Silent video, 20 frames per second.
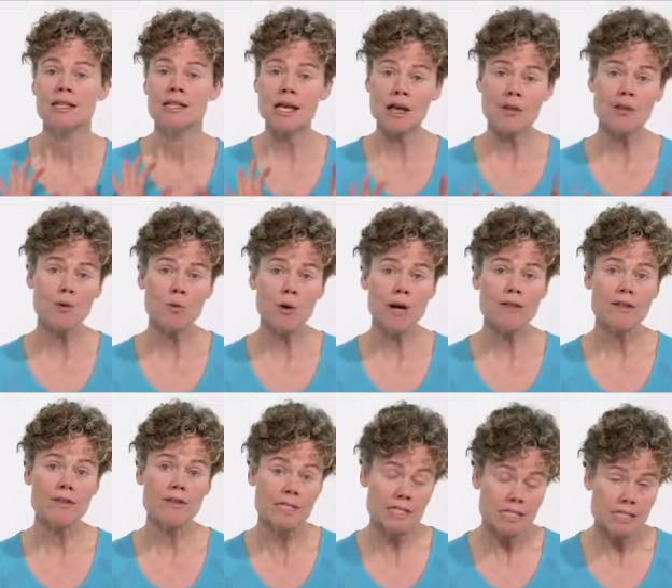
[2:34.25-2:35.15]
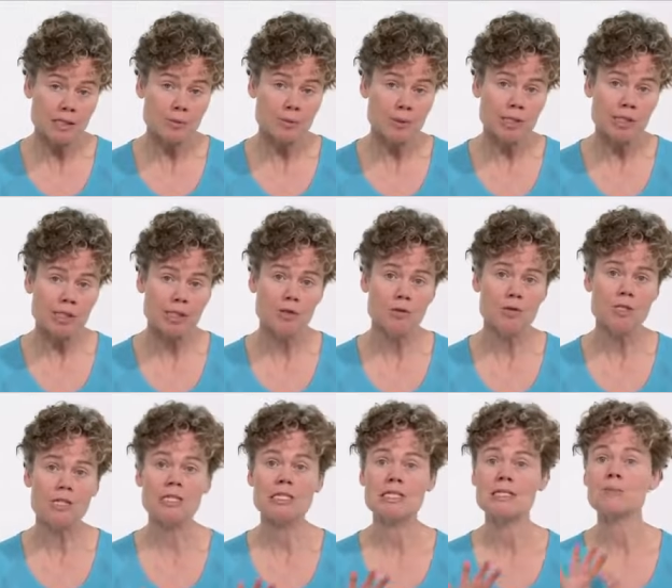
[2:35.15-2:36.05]
The other way that this could be
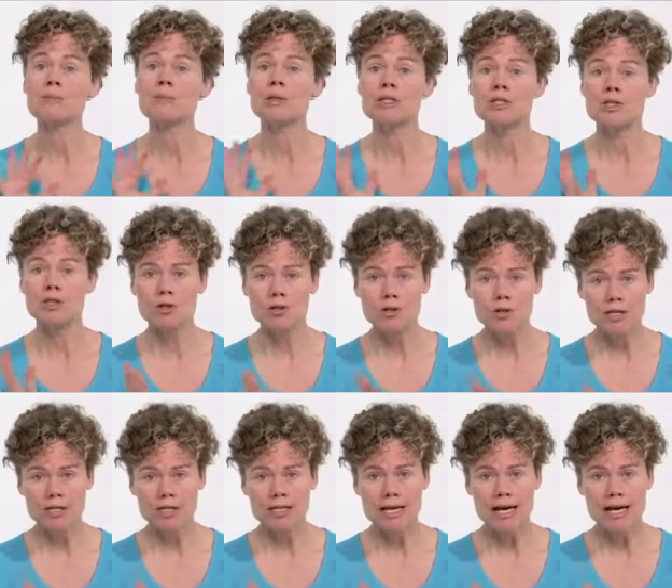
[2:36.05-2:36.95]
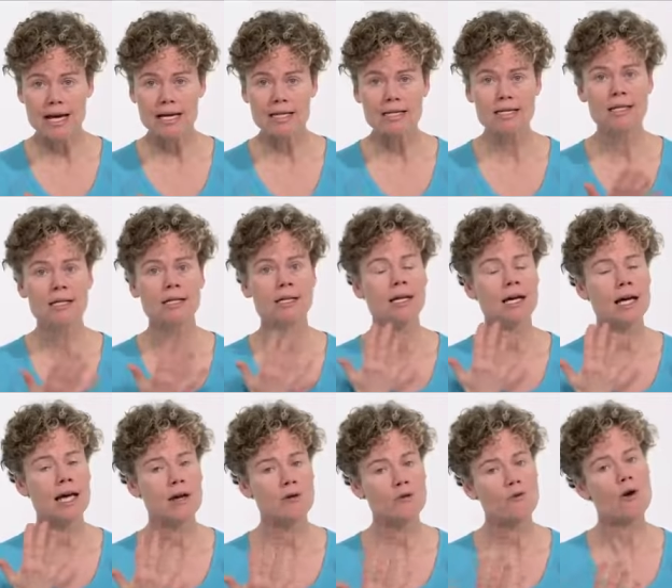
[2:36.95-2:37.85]
used is simply turning the head
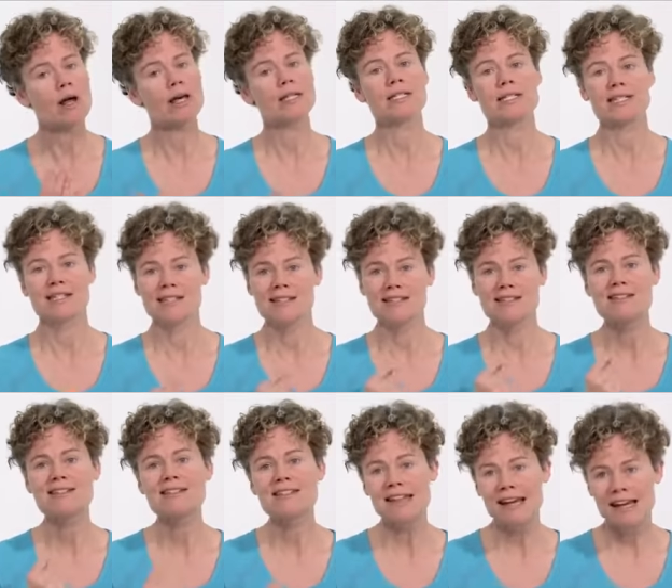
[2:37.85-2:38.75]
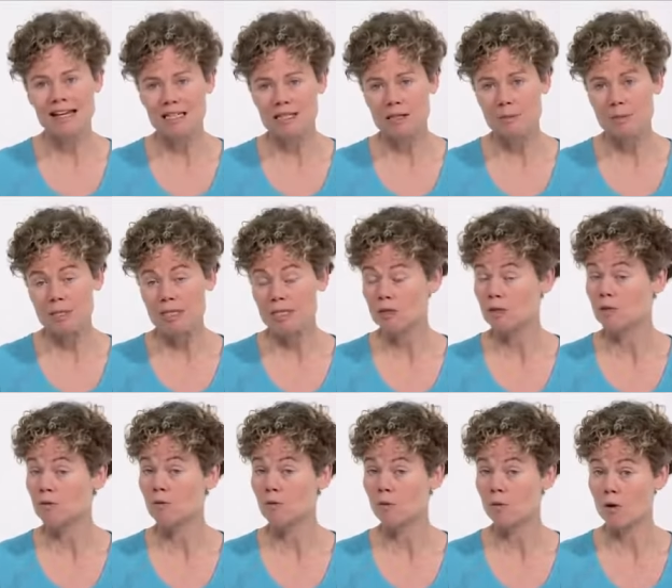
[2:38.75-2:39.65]
and resting it and staying in the
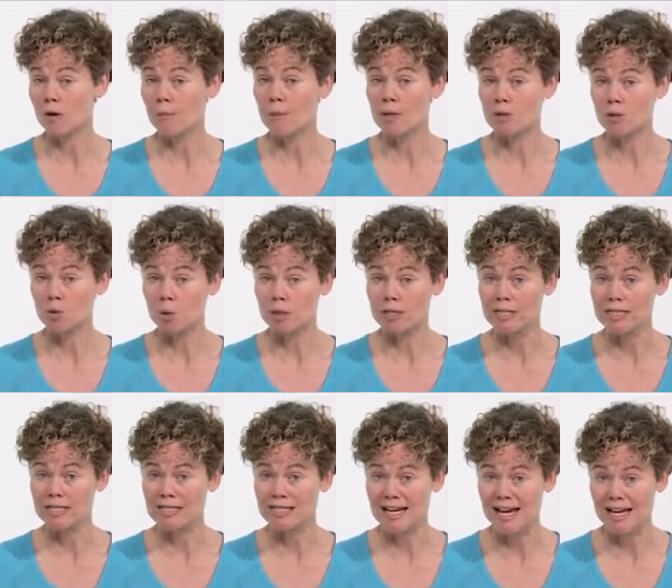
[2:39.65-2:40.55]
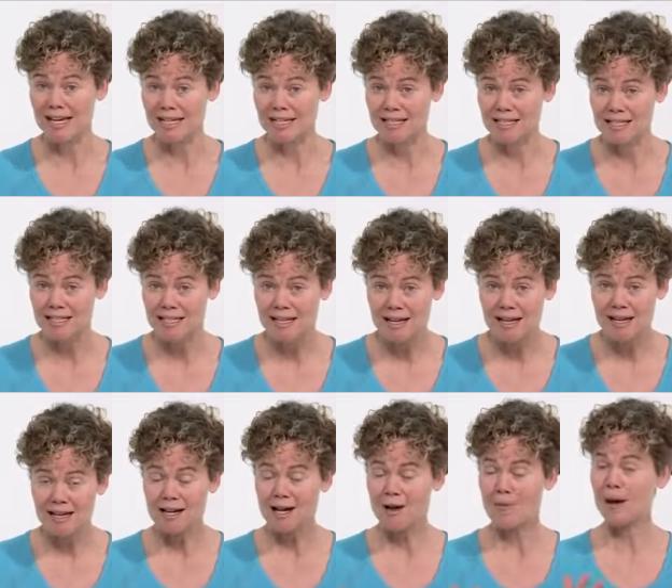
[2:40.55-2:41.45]
position for about 20 seconds.
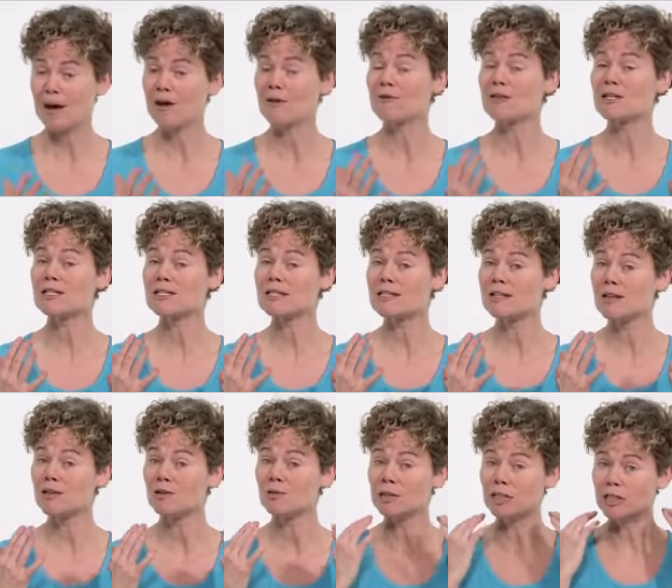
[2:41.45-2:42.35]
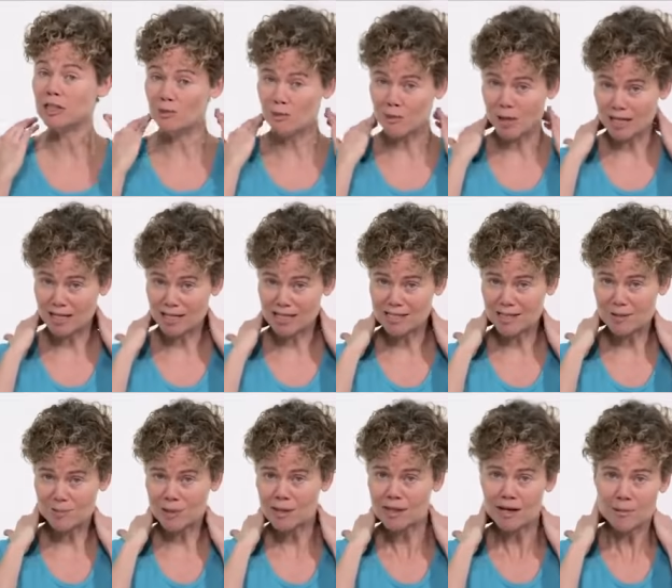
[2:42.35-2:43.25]
Come out of it slowly. You may
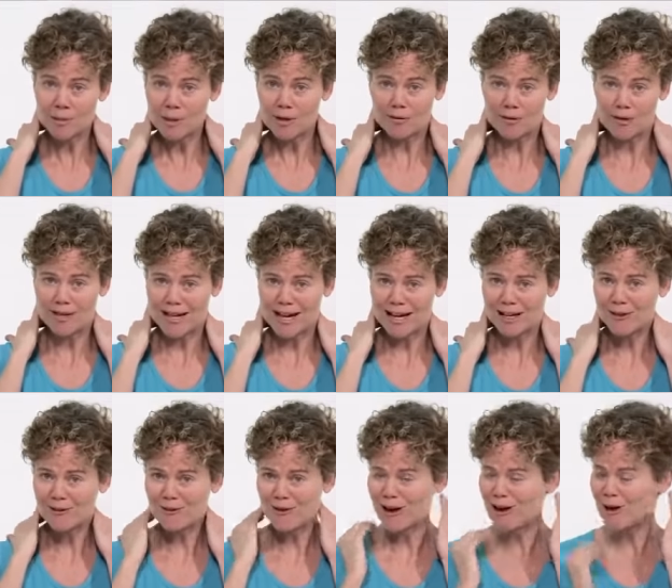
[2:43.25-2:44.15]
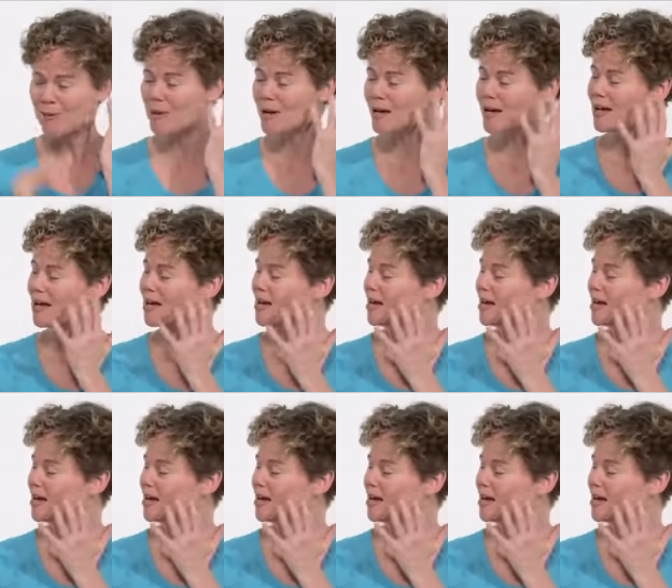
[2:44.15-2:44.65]
need a bit of a neck rub,